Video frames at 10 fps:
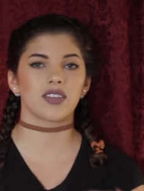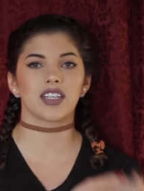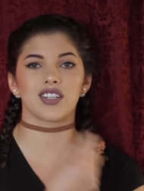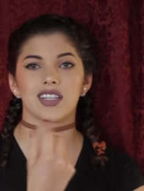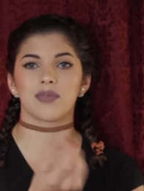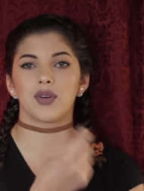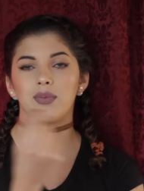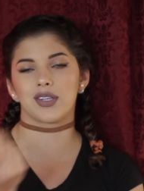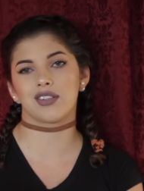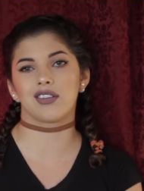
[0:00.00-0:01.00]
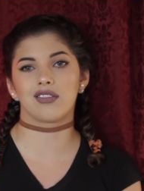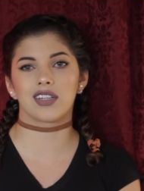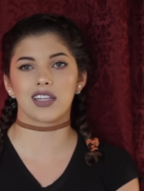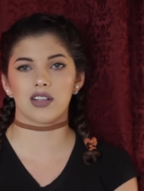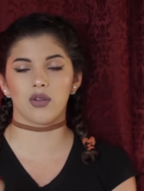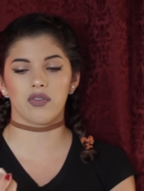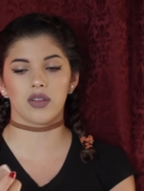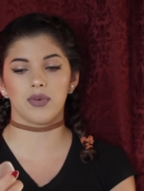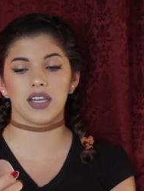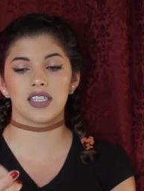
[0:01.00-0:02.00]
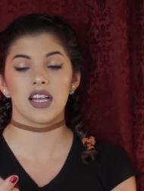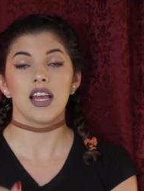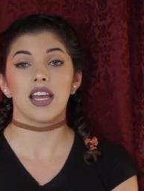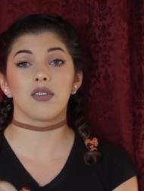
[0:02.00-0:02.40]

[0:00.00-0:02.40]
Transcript: I just like put a bunch of little dots all over the place.